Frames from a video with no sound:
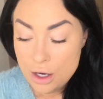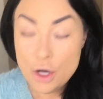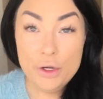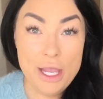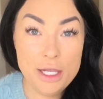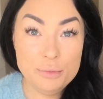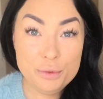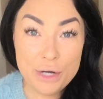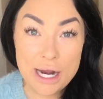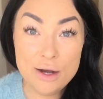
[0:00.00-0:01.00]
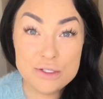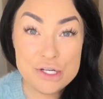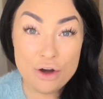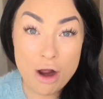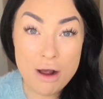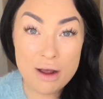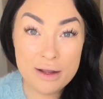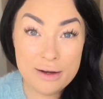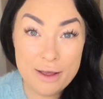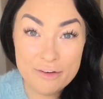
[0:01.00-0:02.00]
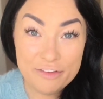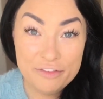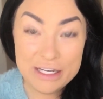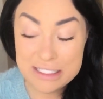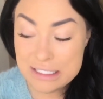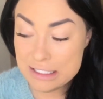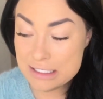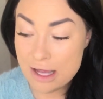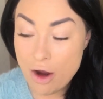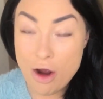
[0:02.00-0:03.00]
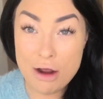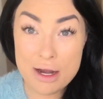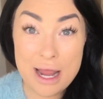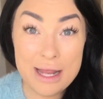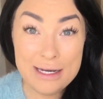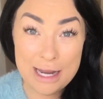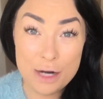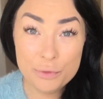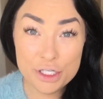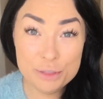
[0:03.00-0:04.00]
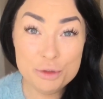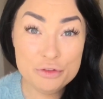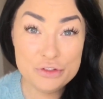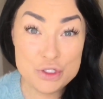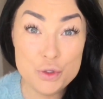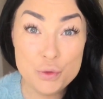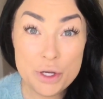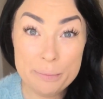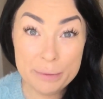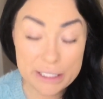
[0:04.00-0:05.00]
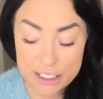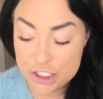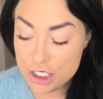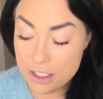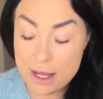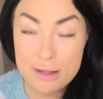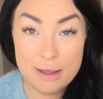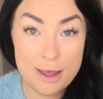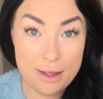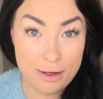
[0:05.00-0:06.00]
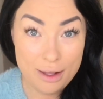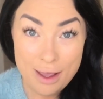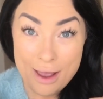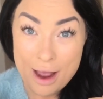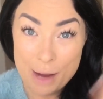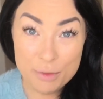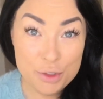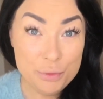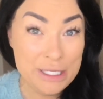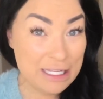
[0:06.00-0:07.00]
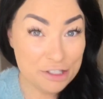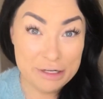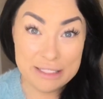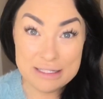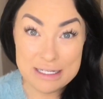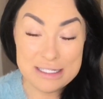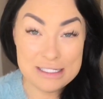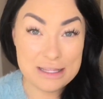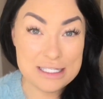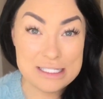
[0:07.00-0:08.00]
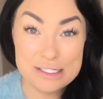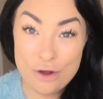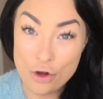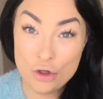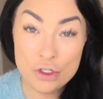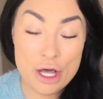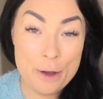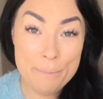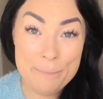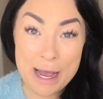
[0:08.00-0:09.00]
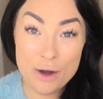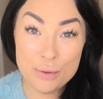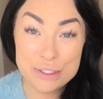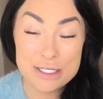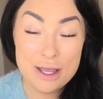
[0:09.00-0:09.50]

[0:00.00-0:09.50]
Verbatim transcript: Okay, brows are on, faces on. Now we're gonna move to complexion. Again, I'm gonna reiterate this, that this is all about